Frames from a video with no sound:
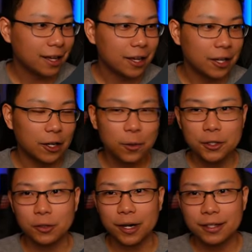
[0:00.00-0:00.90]
You know what's
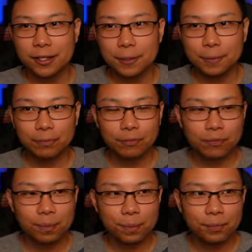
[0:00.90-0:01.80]
crazy?
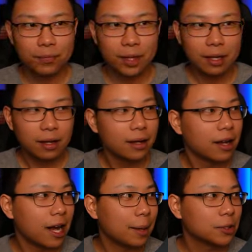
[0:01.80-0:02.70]

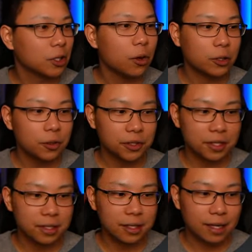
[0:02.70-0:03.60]
I'm so used to
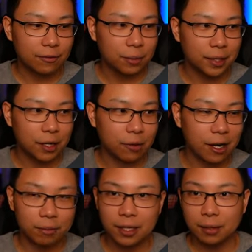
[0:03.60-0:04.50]
seeing everybody
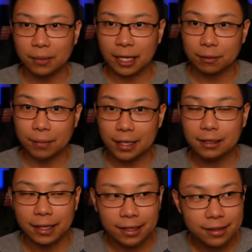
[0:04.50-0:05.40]
around me in like my
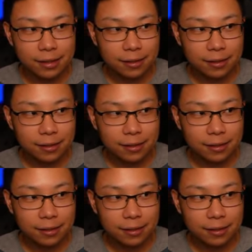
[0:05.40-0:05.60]
clans.